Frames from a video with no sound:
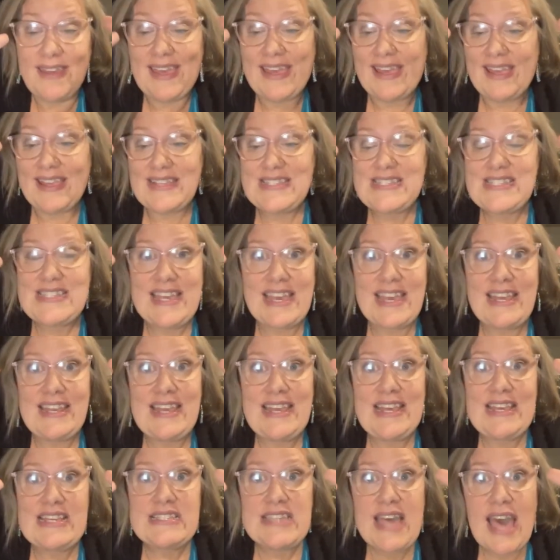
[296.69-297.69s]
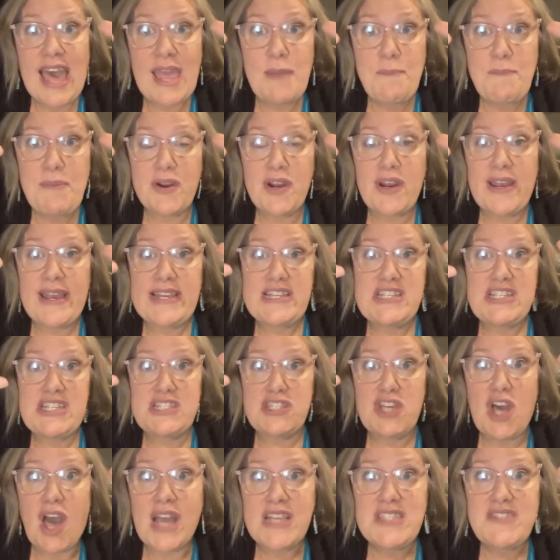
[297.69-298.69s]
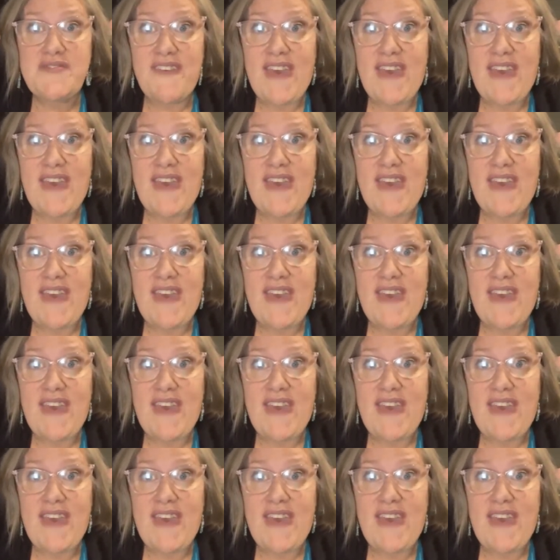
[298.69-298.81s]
And Sandy is hyper and she talks